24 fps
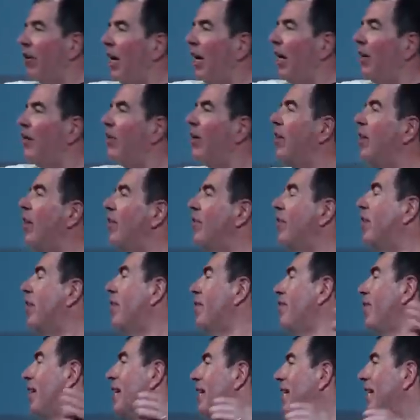change
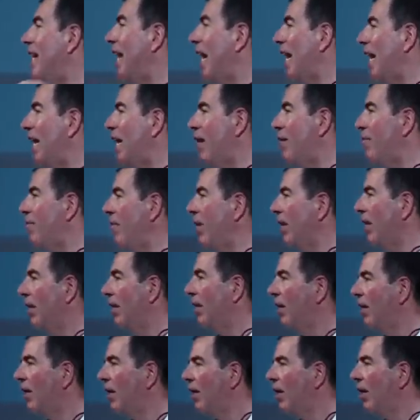initiative a name,
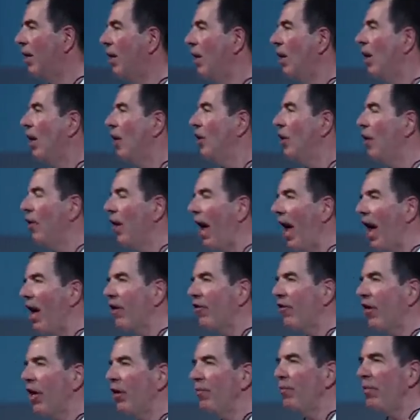you're
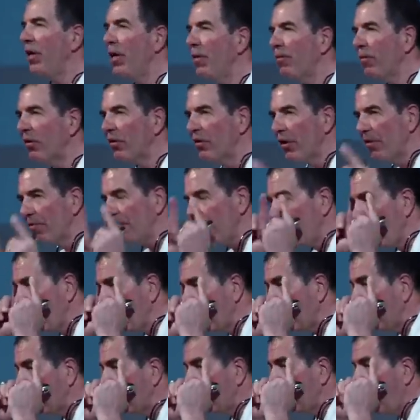asking people to
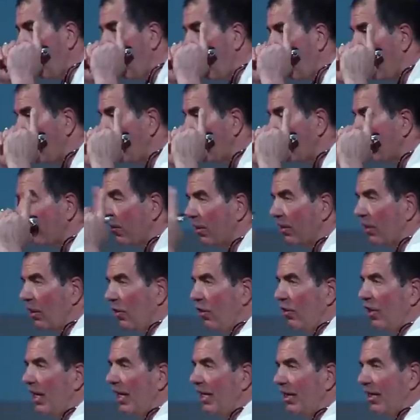focus on
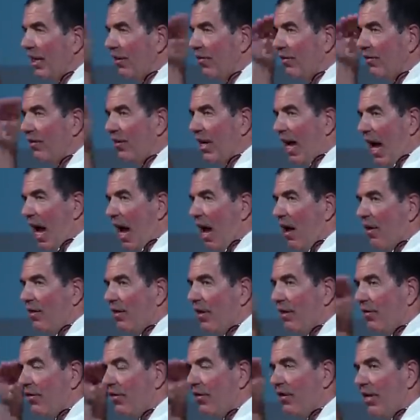saluting this
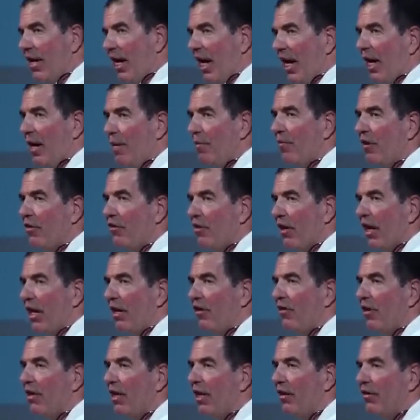noun, this named
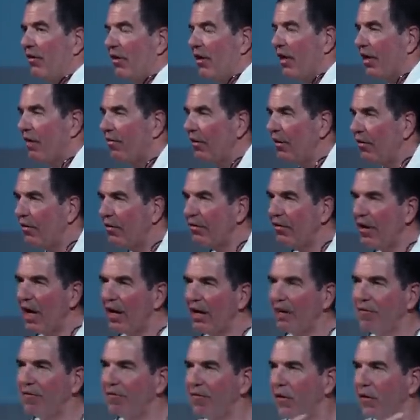change initiative,
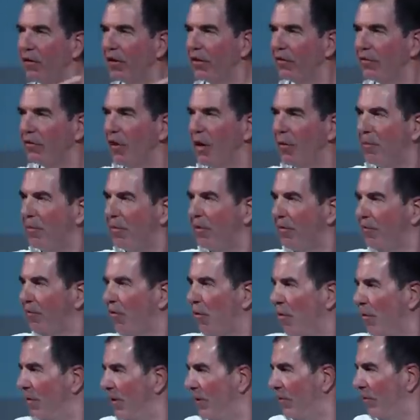instead of focus on
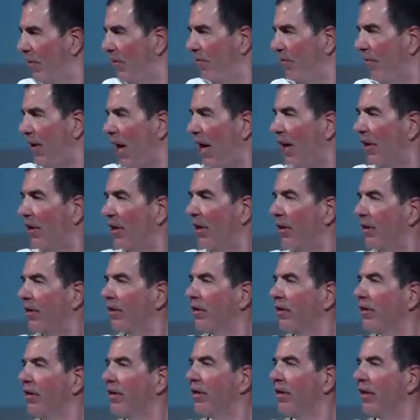performance and value.
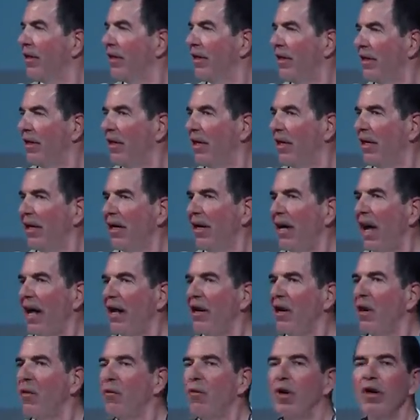
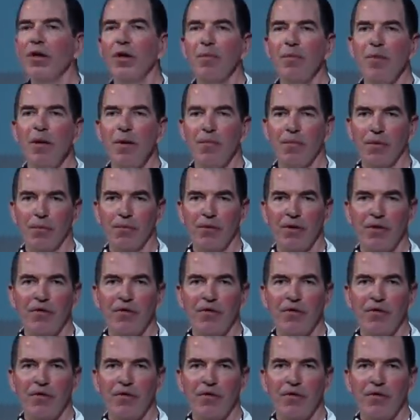And no wonder people